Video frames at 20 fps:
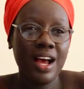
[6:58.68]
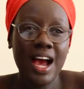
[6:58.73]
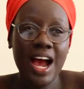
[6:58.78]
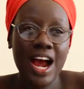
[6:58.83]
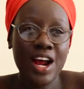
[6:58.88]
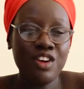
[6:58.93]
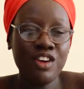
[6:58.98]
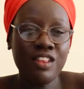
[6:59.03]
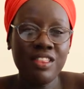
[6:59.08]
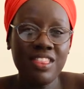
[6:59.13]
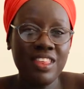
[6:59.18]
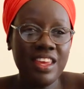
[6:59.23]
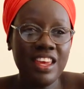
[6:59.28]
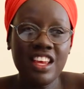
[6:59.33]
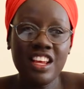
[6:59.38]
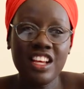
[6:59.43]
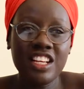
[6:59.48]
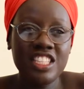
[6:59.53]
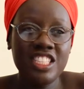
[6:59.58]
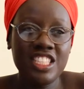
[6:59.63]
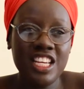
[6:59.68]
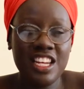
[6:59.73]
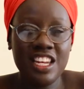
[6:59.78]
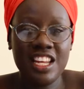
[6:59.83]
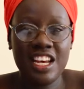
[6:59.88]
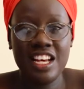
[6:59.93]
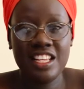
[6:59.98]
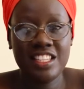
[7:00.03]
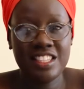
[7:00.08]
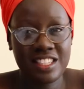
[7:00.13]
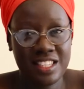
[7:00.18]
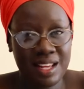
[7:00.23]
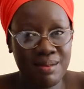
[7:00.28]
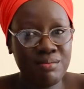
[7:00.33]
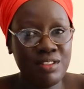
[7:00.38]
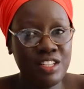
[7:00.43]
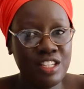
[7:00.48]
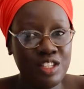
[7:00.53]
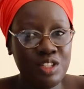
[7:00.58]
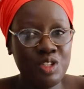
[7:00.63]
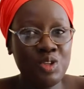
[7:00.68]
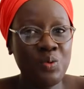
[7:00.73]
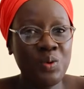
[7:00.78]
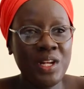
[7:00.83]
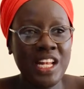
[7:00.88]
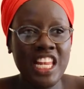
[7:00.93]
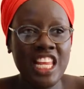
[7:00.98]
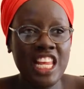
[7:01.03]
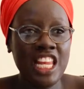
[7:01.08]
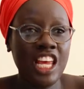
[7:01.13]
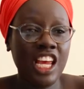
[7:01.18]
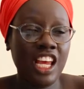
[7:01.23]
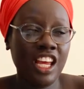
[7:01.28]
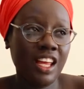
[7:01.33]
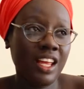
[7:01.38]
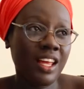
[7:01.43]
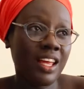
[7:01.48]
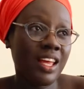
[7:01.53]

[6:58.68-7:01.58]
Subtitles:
I don't think gender has something to do with leading.